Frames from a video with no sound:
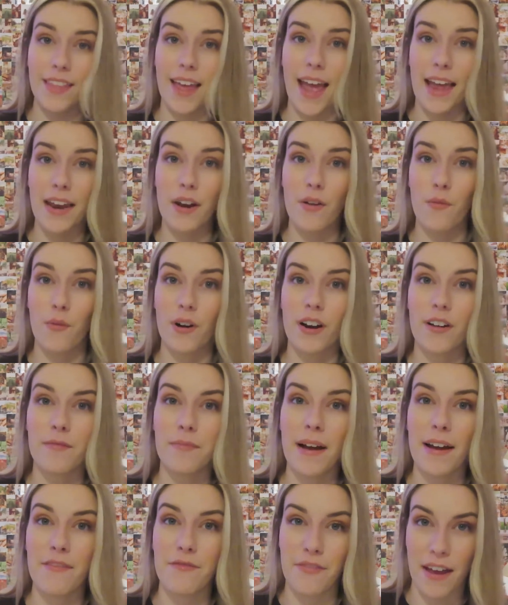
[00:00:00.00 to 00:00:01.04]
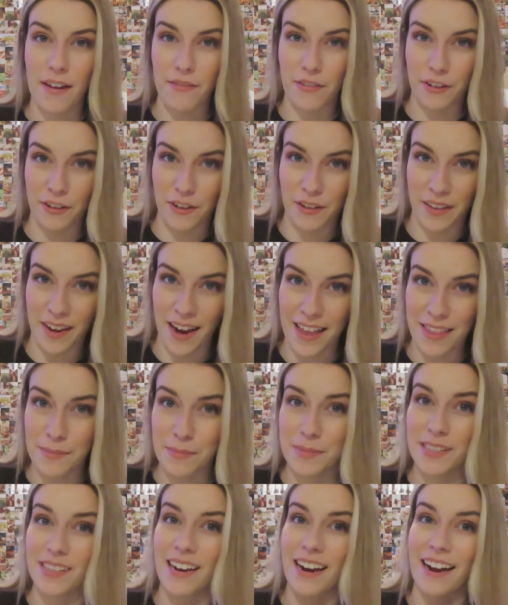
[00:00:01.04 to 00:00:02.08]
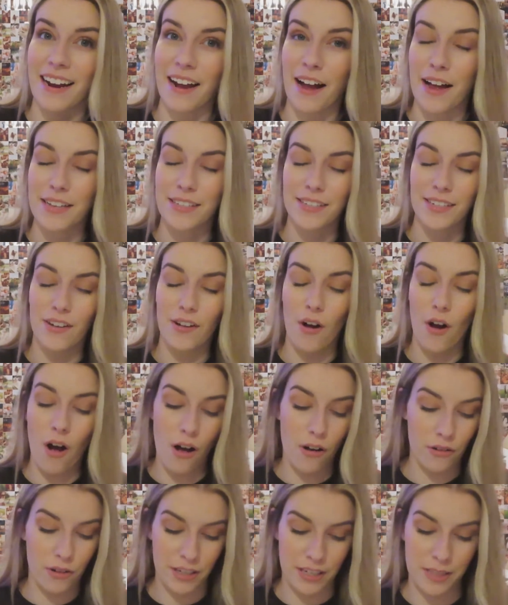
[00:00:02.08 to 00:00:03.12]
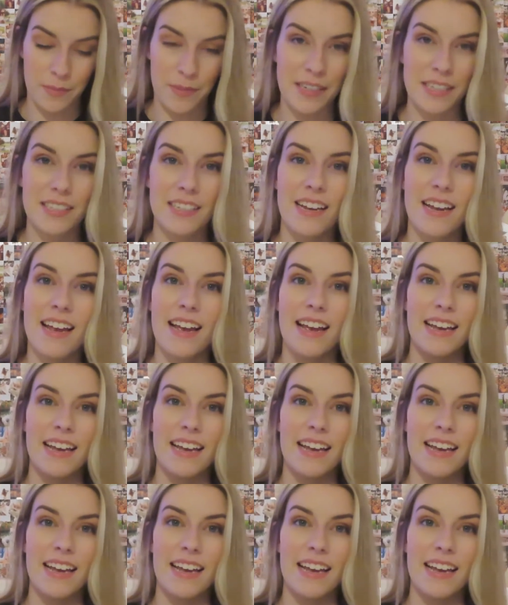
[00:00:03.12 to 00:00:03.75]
Then one of my favorite clothing items that I got all Christmas